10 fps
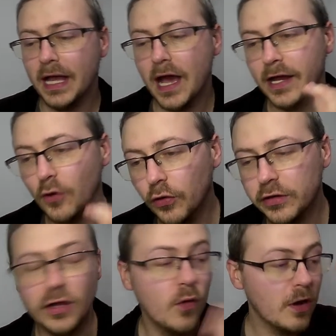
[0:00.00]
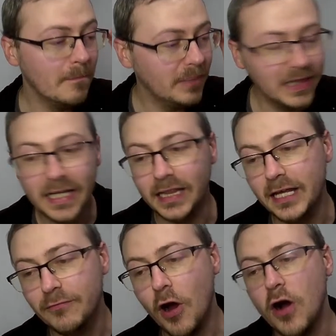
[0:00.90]
and also completely
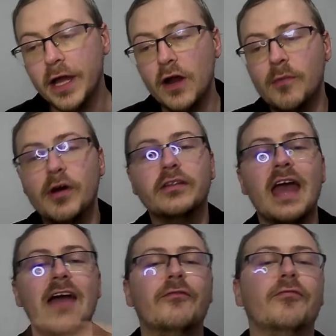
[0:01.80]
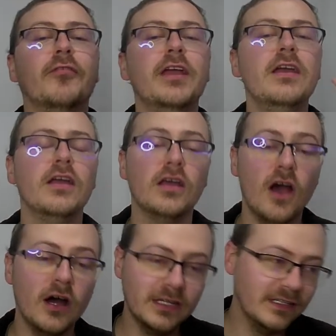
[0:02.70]
wrong in almost every
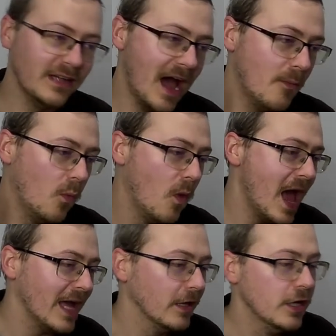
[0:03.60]
goddamn way.